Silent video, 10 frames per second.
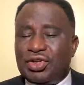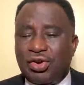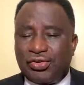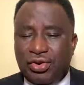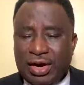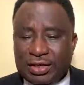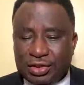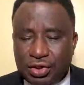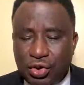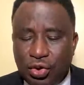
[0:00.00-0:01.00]
just on a
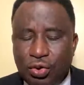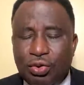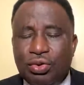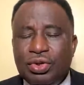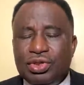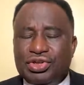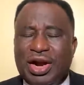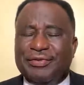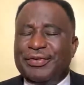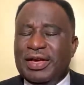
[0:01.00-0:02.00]
slow
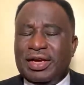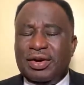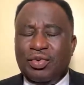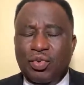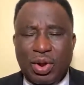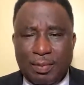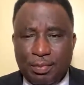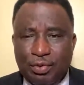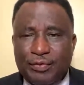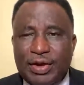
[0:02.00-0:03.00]
traffic,
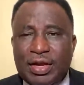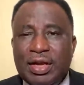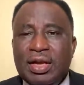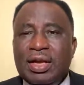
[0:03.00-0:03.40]
the